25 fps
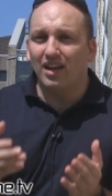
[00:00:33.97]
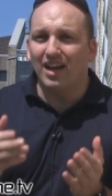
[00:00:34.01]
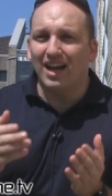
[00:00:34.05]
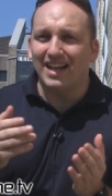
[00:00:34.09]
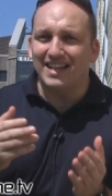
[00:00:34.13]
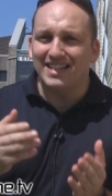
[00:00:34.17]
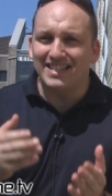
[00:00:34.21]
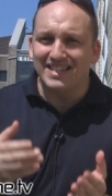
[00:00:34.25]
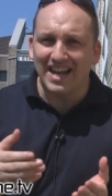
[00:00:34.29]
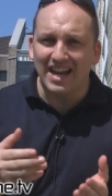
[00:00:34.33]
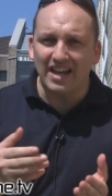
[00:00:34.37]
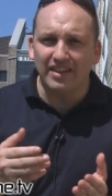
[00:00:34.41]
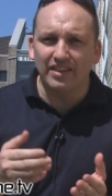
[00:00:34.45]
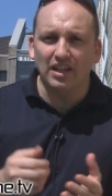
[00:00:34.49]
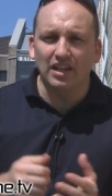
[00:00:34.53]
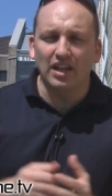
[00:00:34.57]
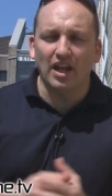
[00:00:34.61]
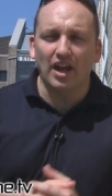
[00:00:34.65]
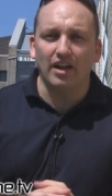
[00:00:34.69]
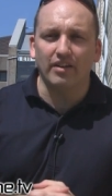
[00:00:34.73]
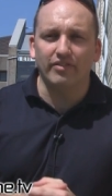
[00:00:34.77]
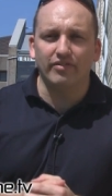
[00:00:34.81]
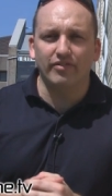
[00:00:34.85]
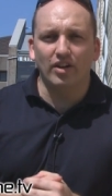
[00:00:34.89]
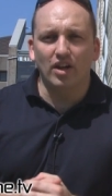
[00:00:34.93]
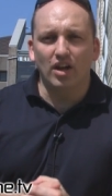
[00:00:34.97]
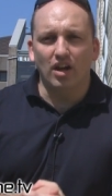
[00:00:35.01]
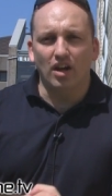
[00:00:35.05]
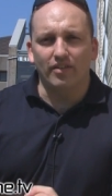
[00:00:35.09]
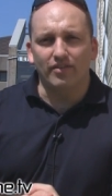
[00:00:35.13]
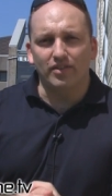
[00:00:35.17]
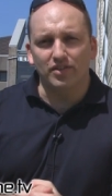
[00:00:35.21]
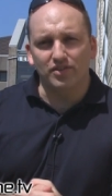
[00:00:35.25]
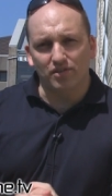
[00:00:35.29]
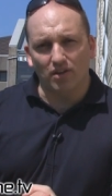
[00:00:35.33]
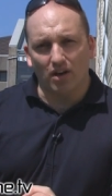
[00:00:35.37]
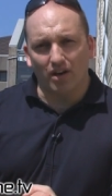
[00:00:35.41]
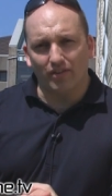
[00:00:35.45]
a day in the life
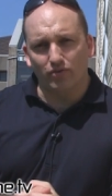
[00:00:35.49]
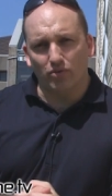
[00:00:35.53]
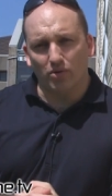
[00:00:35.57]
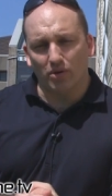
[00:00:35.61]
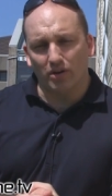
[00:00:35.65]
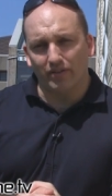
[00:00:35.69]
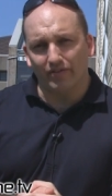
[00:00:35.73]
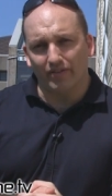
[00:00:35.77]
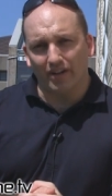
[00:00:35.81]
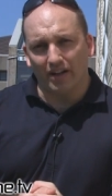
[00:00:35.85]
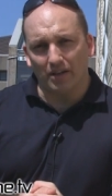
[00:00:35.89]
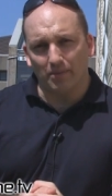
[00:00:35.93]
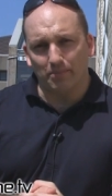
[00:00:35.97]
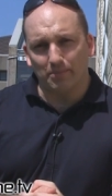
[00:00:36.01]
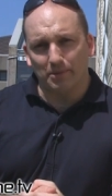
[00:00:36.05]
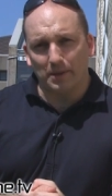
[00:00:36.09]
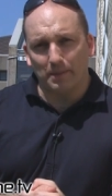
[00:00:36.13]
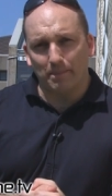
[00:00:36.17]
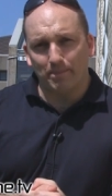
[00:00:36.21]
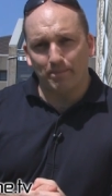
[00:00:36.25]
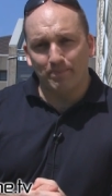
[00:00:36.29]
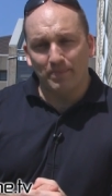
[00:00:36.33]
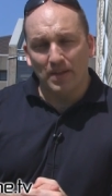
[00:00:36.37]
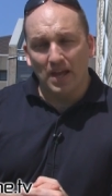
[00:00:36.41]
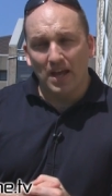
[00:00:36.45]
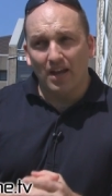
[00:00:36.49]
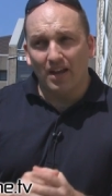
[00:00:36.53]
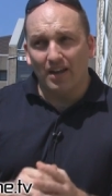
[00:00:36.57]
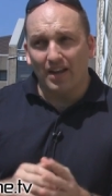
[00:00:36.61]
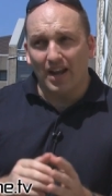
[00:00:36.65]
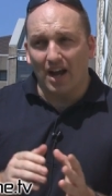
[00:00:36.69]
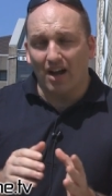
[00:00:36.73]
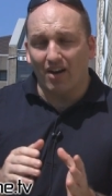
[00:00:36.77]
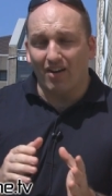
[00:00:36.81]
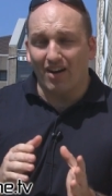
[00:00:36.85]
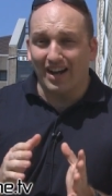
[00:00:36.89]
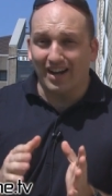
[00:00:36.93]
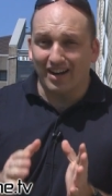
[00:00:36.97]
of a software developer.
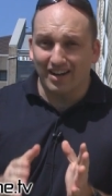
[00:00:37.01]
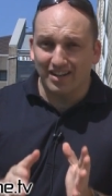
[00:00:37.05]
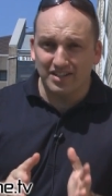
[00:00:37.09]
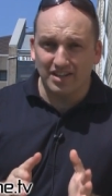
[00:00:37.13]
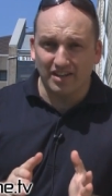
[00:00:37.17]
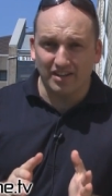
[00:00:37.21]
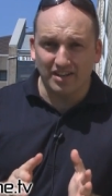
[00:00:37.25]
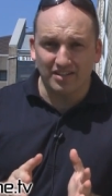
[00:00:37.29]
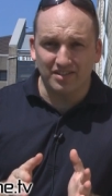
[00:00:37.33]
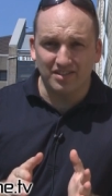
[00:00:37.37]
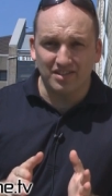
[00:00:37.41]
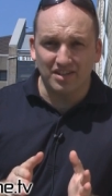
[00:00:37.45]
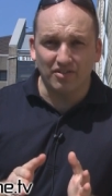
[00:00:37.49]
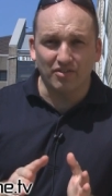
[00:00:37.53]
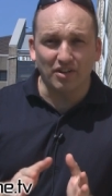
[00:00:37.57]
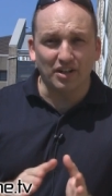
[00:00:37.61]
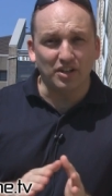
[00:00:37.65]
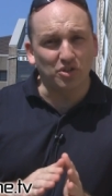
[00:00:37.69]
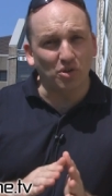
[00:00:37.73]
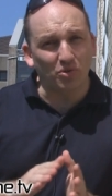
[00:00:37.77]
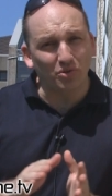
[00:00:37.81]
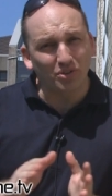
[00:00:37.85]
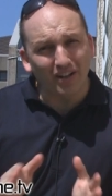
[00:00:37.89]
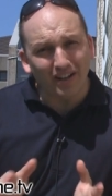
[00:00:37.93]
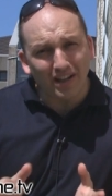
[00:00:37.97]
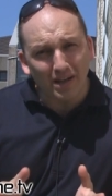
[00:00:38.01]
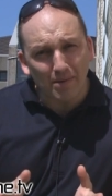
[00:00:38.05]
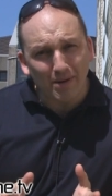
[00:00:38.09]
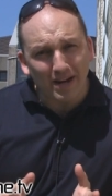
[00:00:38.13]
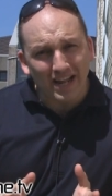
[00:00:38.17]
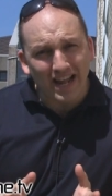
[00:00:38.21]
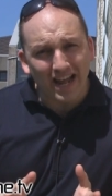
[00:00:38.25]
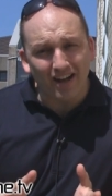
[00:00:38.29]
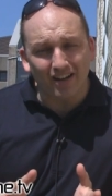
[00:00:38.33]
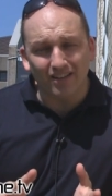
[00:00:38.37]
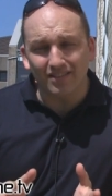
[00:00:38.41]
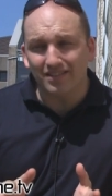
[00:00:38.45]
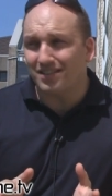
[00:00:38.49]
Now, I got to tell you a secret. Don't tell
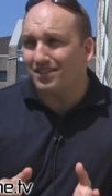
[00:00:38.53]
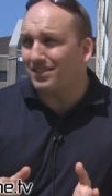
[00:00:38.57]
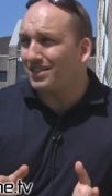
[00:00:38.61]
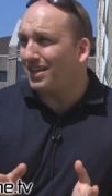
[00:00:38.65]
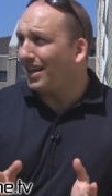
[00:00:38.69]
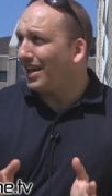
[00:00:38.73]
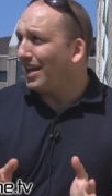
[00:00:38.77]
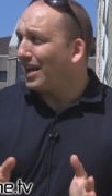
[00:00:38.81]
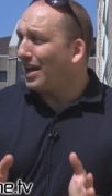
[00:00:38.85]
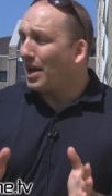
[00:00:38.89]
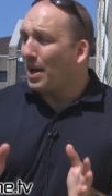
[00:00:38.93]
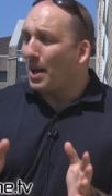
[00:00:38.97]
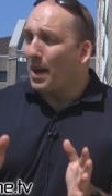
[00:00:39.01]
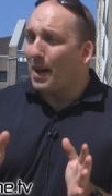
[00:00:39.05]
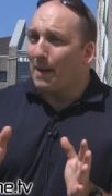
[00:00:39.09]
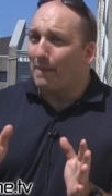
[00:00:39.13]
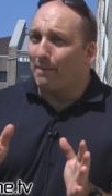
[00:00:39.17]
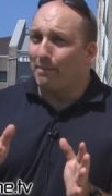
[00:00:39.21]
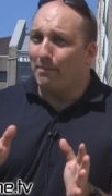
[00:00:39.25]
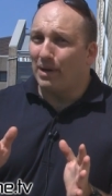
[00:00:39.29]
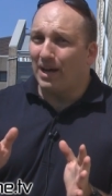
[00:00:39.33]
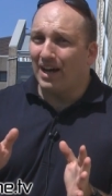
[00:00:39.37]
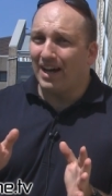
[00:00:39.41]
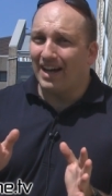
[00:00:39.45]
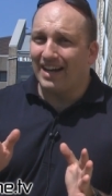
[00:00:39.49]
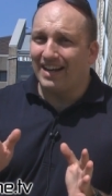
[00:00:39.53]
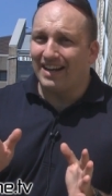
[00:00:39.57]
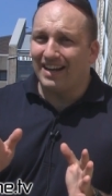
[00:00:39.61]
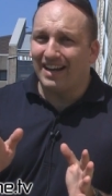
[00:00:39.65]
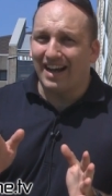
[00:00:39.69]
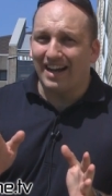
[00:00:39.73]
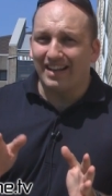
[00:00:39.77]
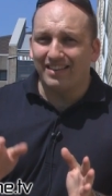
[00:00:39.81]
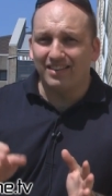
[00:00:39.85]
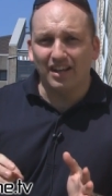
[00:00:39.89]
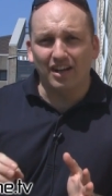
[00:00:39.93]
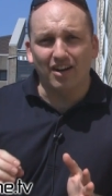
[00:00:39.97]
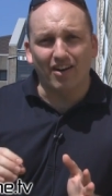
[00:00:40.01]
anybody else, but
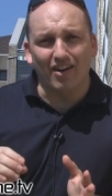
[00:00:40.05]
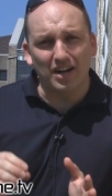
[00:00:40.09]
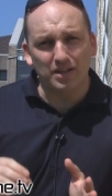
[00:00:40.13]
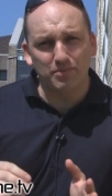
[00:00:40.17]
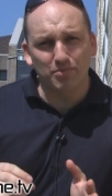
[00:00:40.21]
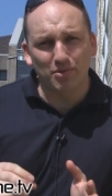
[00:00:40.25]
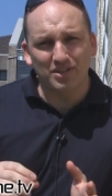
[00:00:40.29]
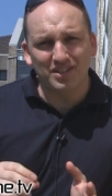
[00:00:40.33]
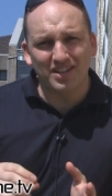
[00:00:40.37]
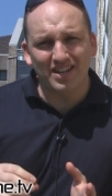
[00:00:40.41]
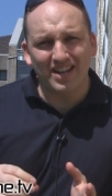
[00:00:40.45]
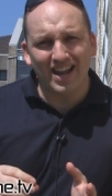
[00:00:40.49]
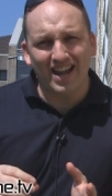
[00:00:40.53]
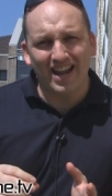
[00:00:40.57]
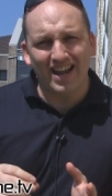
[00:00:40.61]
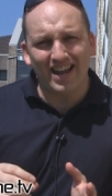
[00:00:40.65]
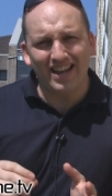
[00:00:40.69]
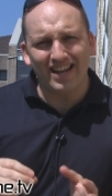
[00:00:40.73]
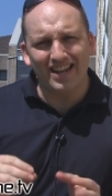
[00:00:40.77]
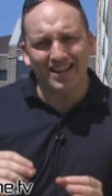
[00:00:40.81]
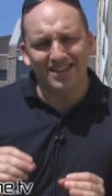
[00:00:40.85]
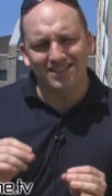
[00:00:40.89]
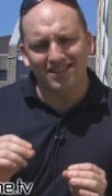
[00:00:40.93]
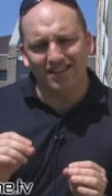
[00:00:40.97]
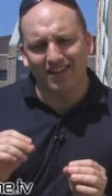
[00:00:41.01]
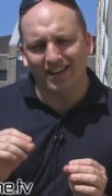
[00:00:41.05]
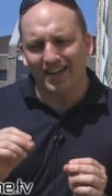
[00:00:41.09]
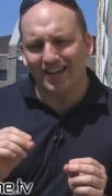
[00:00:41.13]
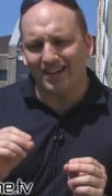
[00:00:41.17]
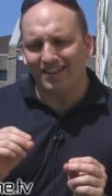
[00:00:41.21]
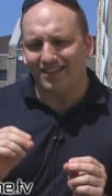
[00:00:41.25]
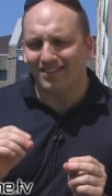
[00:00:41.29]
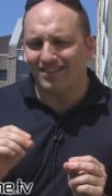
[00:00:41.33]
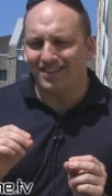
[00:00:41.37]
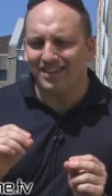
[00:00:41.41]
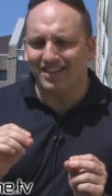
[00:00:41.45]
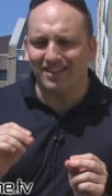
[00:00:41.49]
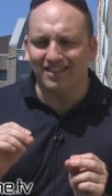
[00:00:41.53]
I think our expert today is
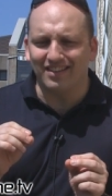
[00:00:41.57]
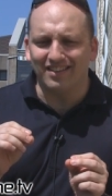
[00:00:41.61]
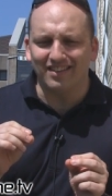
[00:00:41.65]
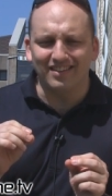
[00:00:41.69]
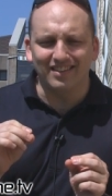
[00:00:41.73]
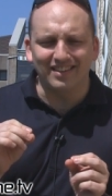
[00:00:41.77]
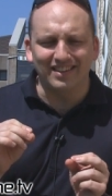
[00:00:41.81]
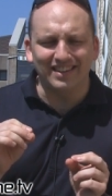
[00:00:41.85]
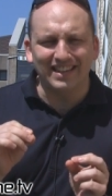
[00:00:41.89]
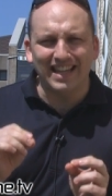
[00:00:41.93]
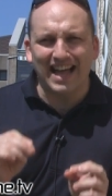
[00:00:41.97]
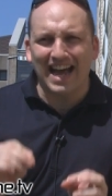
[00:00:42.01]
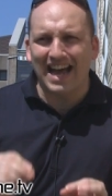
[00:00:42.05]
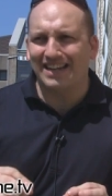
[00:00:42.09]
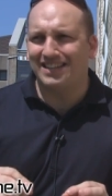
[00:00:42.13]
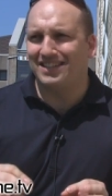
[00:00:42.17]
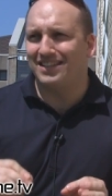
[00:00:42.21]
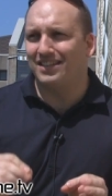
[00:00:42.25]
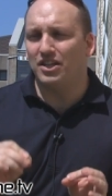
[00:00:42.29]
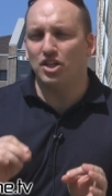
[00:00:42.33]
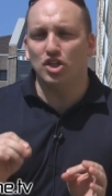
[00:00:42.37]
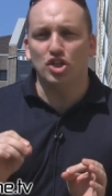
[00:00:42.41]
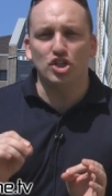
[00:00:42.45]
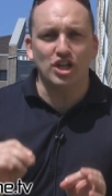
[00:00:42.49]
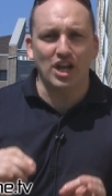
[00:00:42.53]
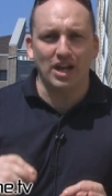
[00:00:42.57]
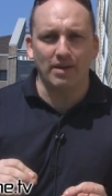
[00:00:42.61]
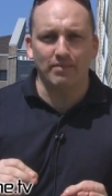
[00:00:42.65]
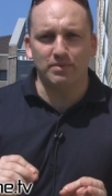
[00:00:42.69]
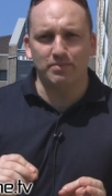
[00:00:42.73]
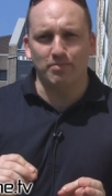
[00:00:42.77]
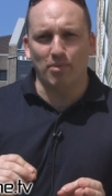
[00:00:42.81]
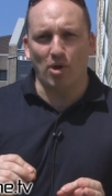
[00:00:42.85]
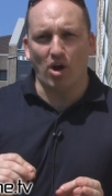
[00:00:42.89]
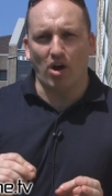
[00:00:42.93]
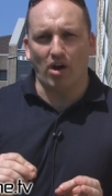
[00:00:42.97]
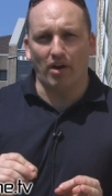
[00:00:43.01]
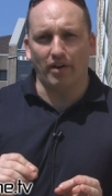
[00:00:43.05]
like the Latin James
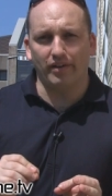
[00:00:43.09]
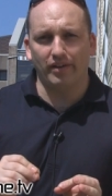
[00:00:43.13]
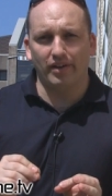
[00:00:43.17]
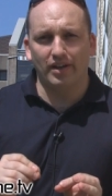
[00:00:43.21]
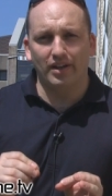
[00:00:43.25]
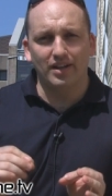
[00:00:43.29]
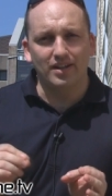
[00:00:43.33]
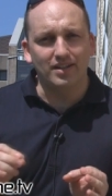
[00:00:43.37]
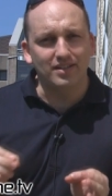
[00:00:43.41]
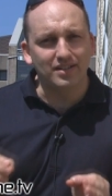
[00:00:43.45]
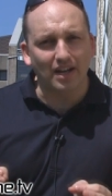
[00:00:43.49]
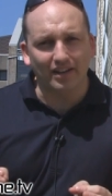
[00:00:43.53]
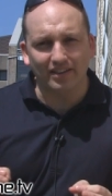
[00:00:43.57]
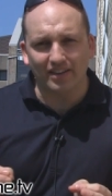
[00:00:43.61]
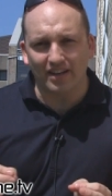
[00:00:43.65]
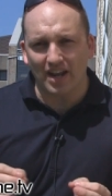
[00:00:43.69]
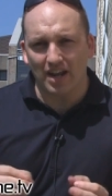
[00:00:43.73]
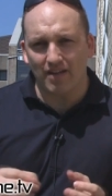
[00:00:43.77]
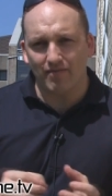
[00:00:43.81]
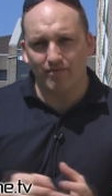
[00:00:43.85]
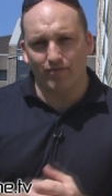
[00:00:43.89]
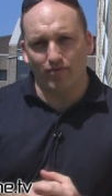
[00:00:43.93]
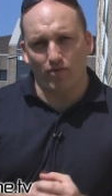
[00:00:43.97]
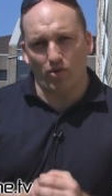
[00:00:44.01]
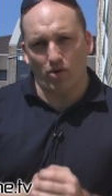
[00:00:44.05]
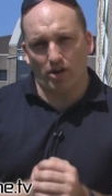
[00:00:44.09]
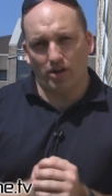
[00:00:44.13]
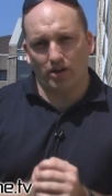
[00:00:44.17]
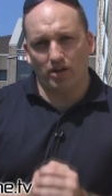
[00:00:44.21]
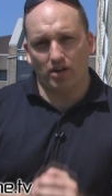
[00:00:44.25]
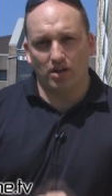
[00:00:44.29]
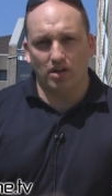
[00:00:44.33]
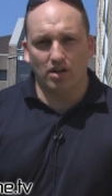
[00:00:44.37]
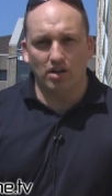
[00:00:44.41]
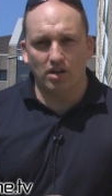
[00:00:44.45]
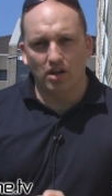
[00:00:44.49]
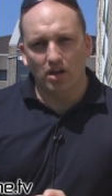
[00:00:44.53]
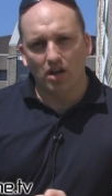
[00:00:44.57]
Bond. He's got the name for it,
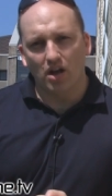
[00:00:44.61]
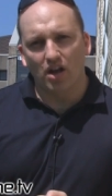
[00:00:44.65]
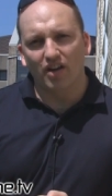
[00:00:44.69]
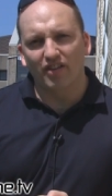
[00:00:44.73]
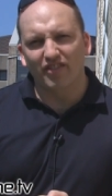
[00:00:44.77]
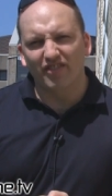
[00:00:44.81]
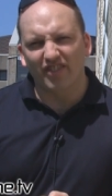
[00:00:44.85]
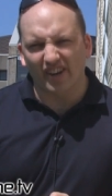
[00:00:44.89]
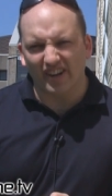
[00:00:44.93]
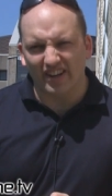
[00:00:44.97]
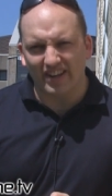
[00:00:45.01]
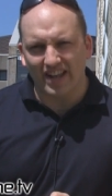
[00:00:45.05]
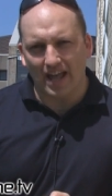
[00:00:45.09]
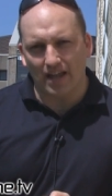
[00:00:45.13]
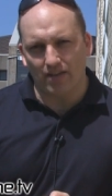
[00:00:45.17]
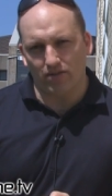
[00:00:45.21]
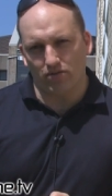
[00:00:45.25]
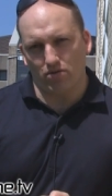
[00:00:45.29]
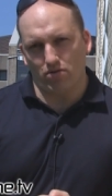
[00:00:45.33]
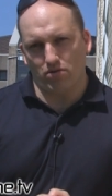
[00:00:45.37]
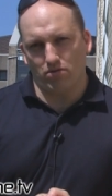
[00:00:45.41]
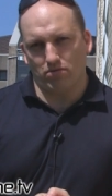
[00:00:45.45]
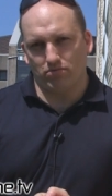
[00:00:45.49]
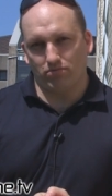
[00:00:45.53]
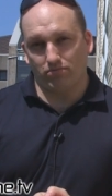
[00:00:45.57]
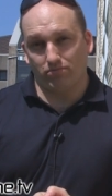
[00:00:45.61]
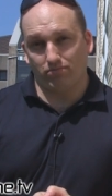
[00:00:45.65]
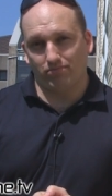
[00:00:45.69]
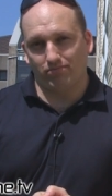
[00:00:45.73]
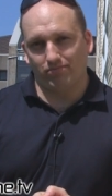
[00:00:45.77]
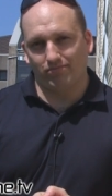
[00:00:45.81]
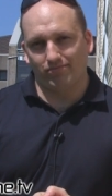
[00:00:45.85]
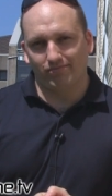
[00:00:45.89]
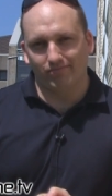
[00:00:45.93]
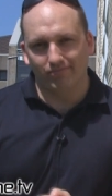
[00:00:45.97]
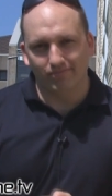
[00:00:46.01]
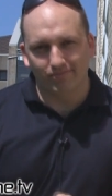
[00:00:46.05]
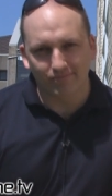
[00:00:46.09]
Fernando.
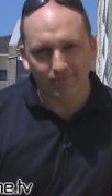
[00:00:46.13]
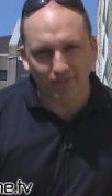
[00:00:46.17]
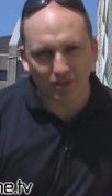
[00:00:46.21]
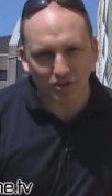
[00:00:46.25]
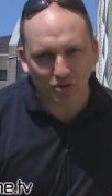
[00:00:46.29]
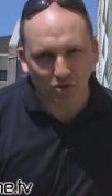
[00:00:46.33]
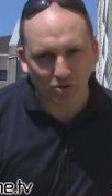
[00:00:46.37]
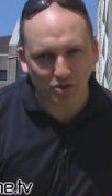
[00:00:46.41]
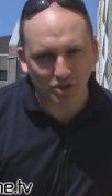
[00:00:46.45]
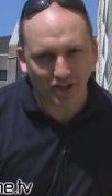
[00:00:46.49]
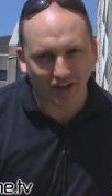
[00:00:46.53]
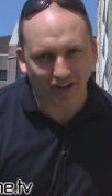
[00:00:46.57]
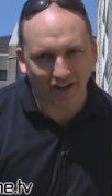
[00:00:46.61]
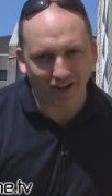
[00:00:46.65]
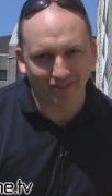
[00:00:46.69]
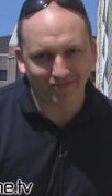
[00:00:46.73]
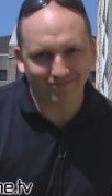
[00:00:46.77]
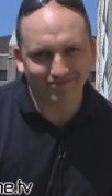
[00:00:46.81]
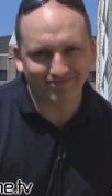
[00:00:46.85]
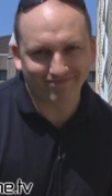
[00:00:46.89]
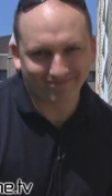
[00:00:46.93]
Let's go check it out.